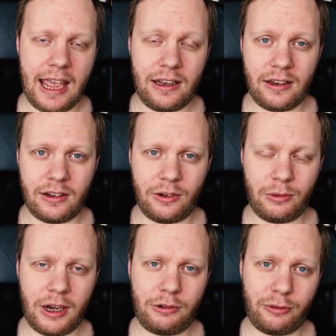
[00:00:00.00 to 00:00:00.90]
and a
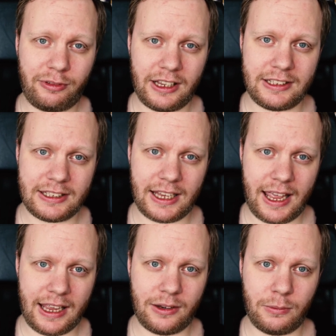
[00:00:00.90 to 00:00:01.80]
retroflex
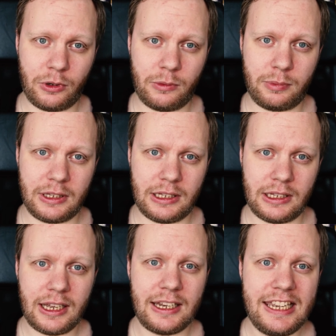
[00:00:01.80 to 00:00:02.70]
n would be